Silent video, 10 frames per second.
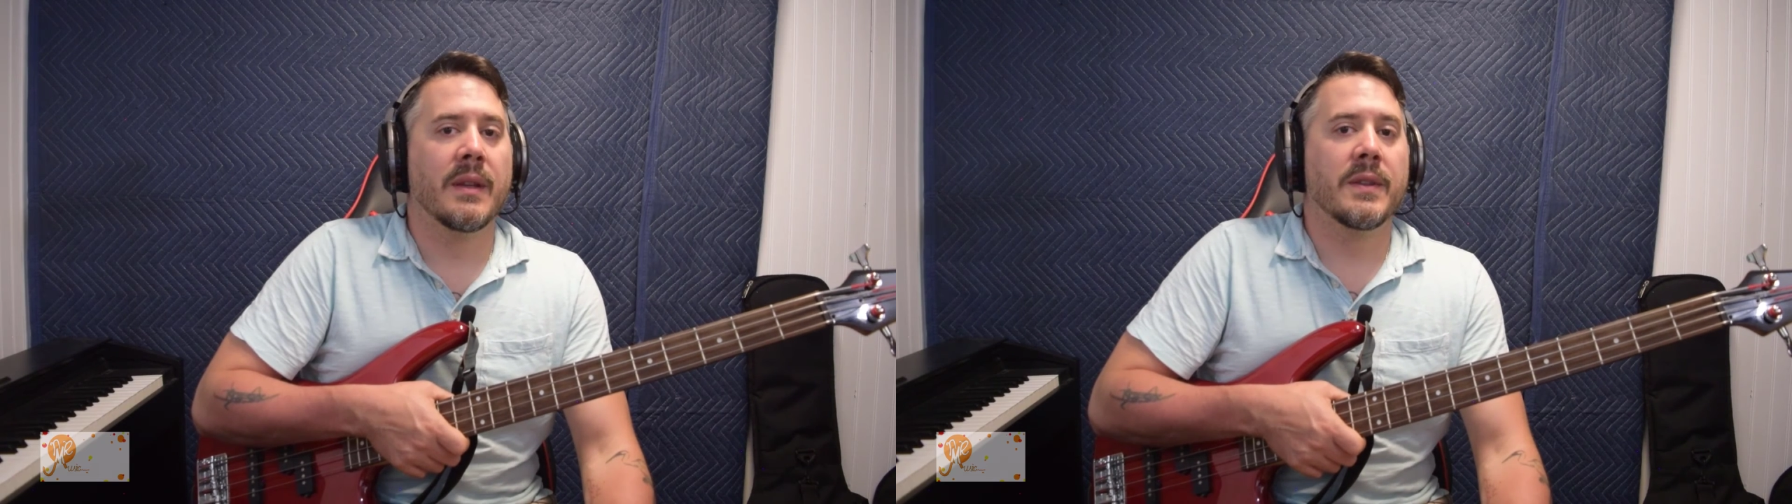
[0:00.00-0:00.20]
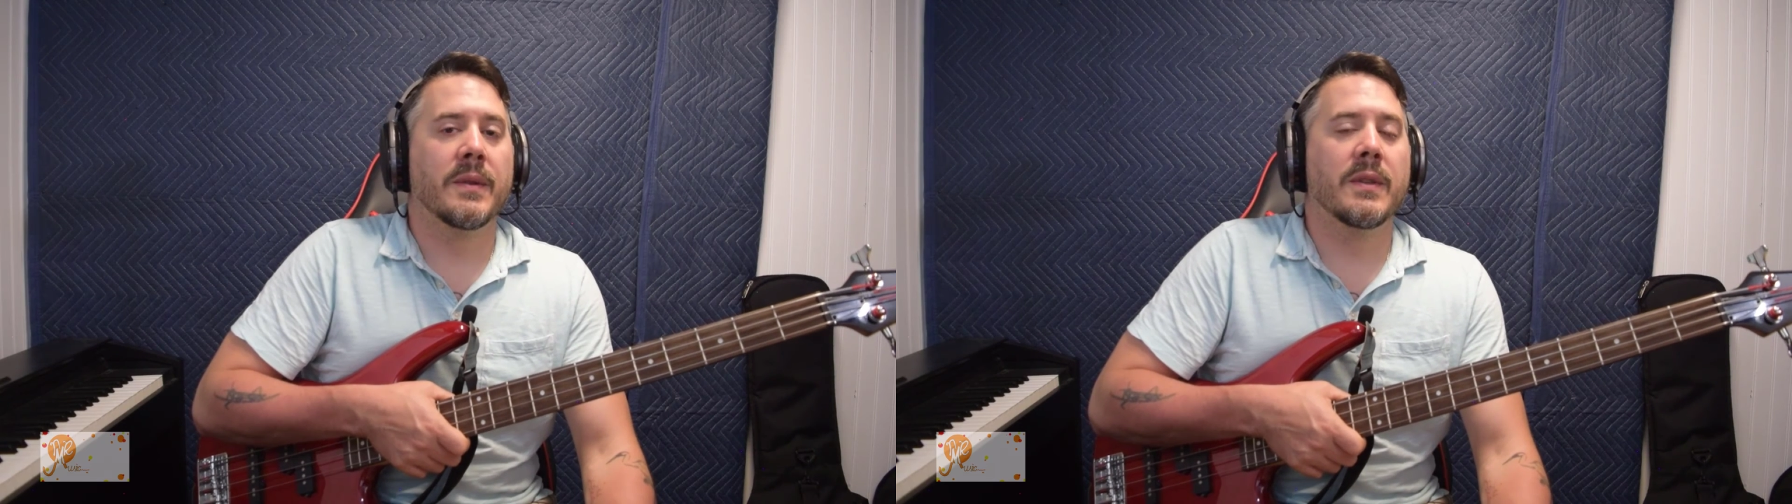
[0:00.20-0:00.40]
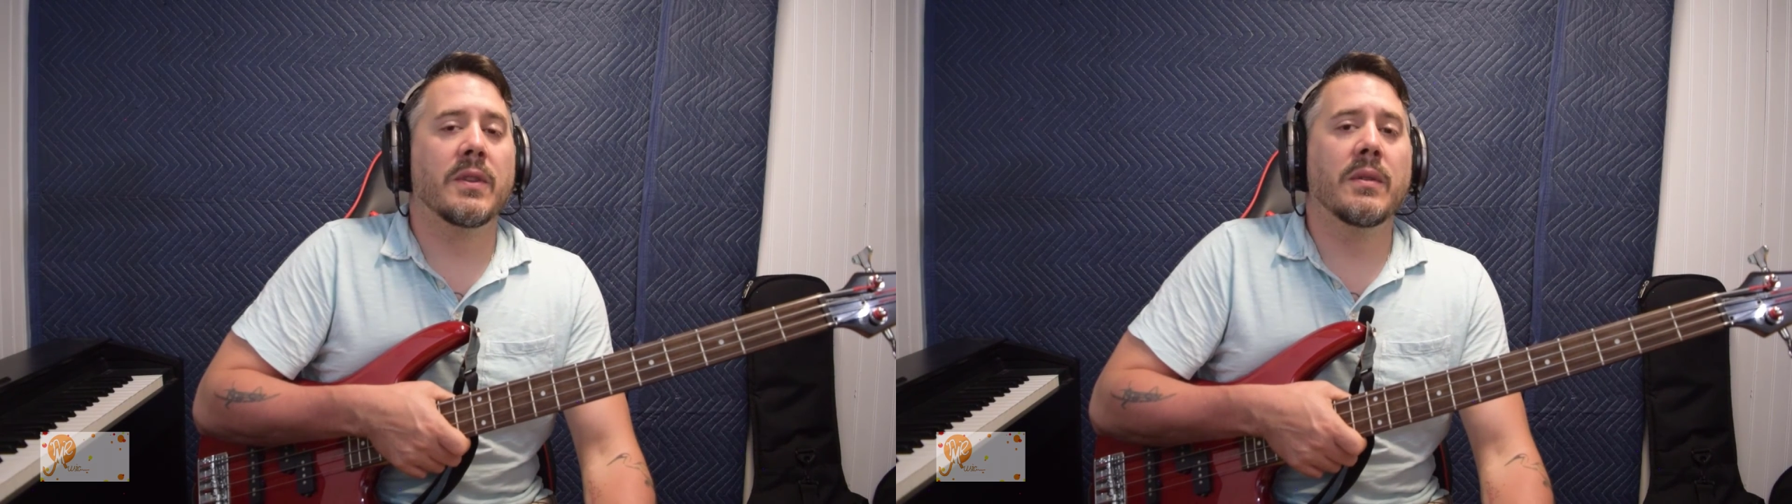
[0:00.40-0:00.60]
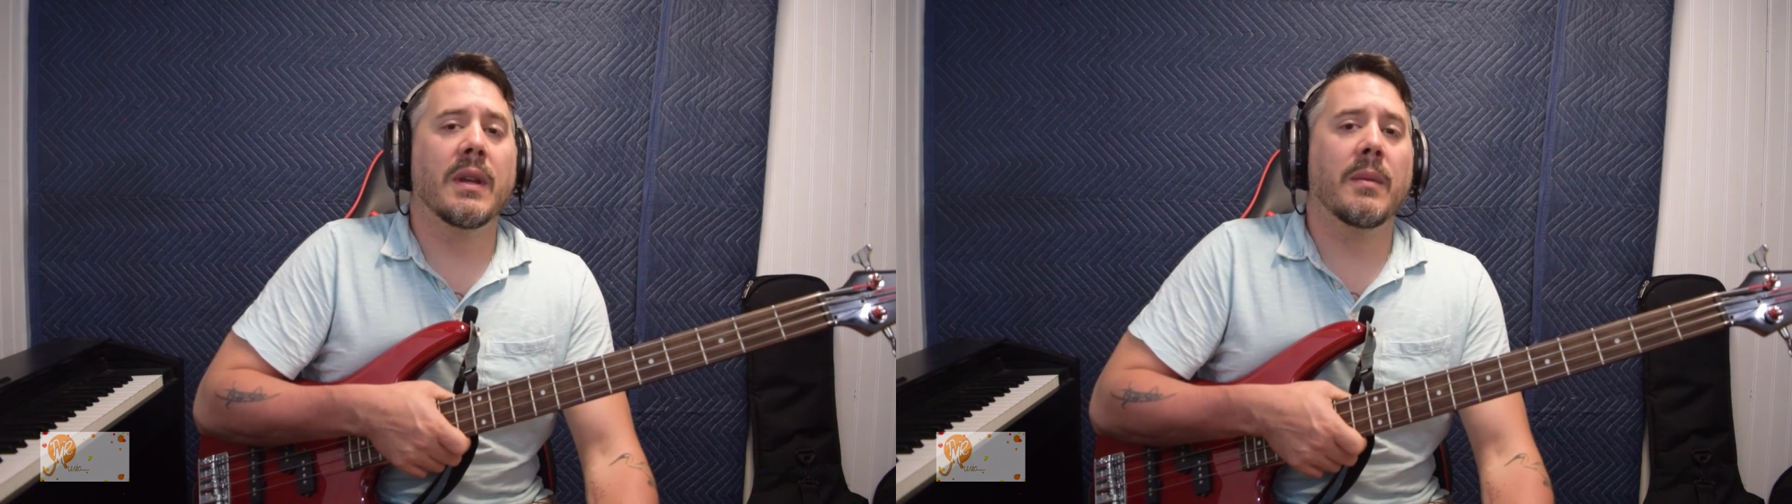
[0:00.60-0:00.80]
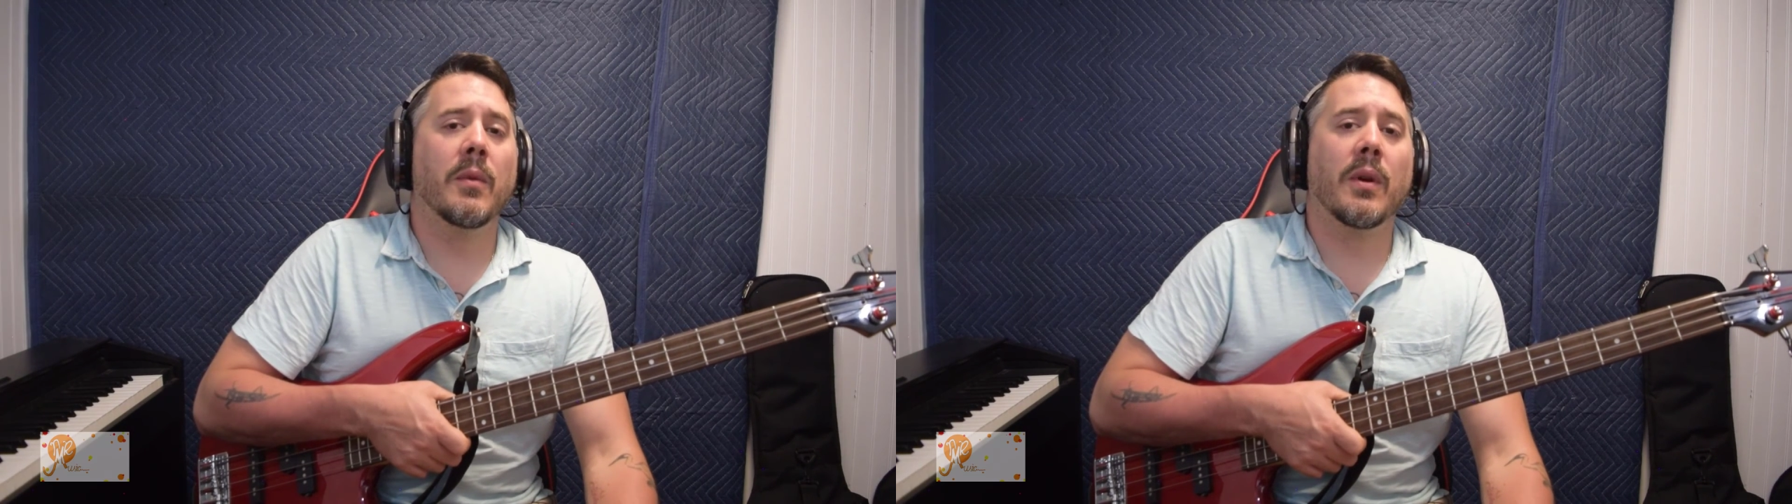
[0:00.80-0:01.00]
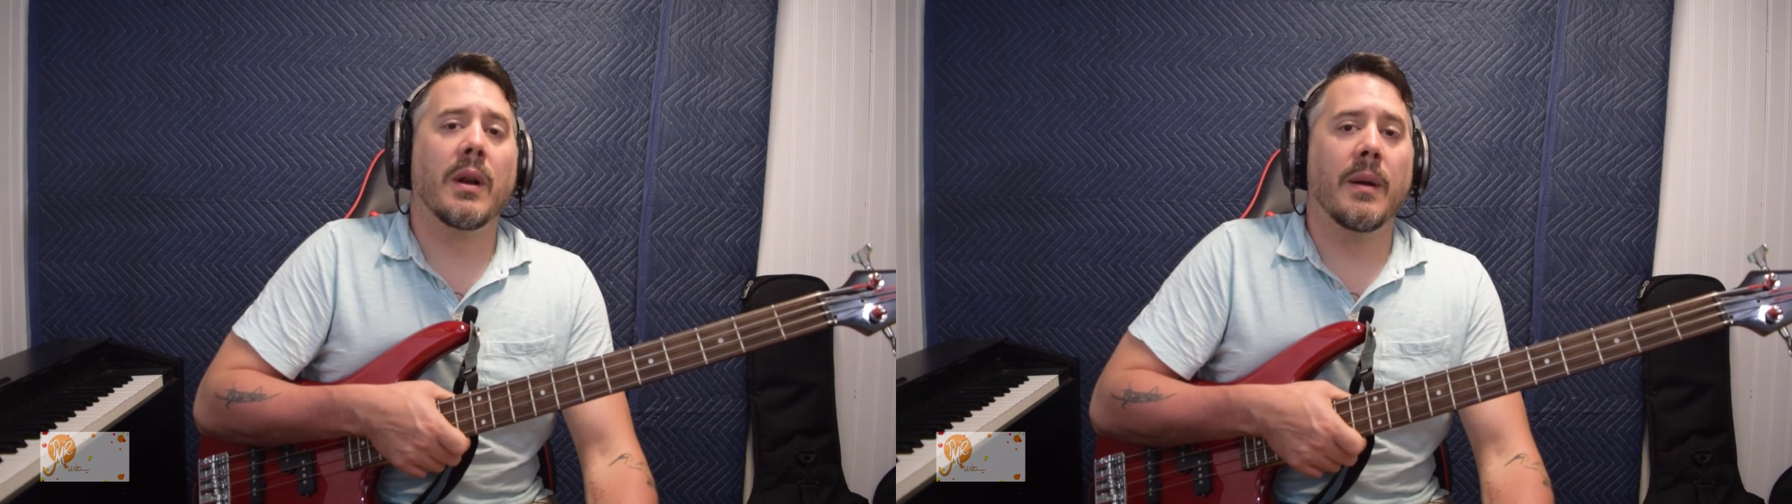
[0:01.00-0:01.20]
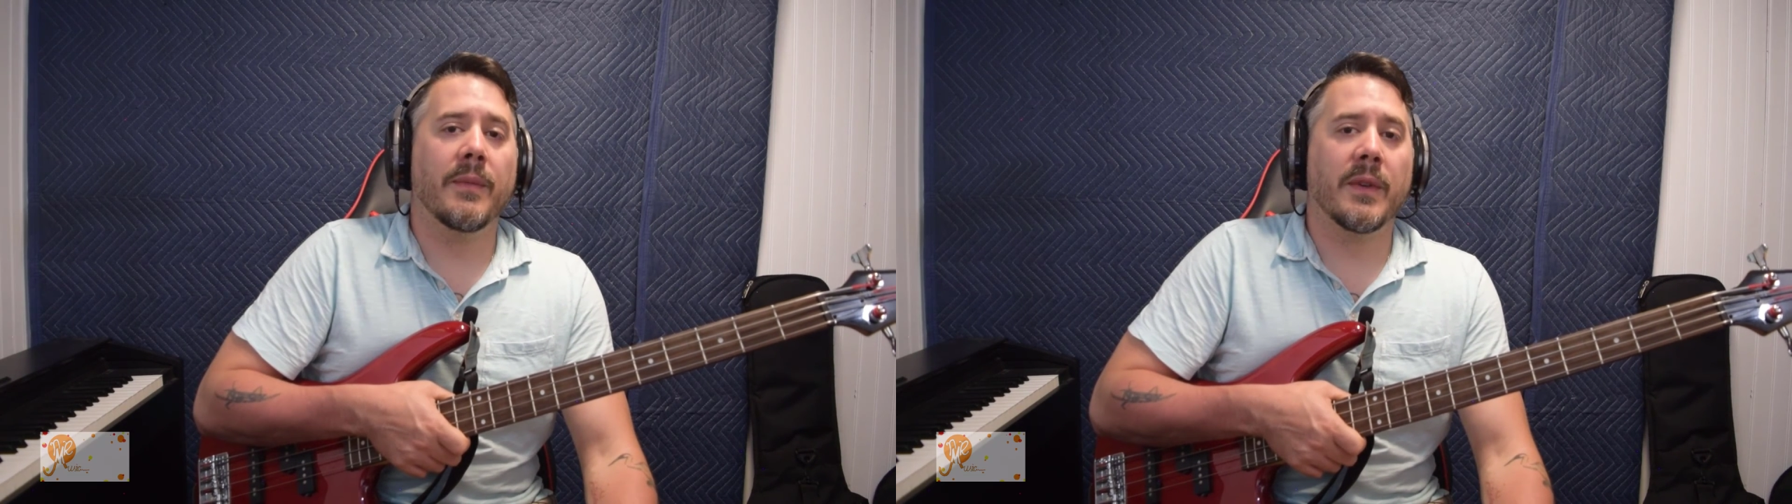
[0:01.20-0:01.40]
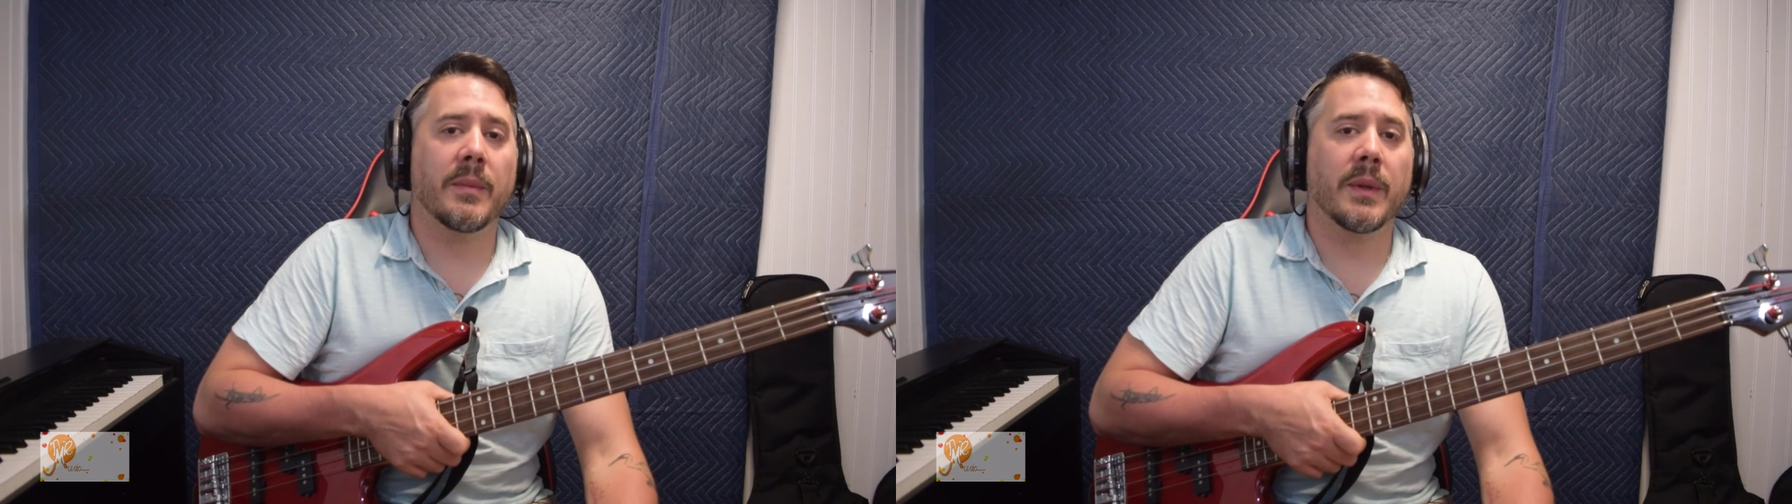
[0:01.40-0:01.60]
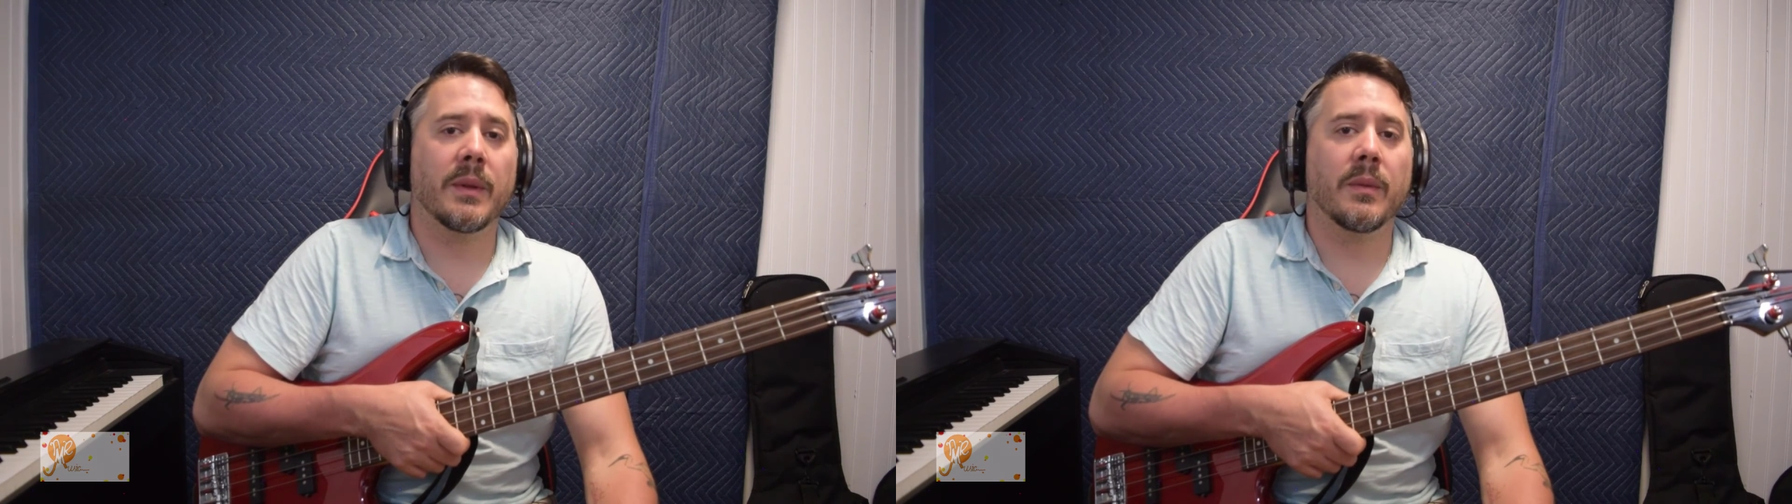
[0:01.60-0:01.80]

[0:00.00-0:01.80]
So as you get more comfortable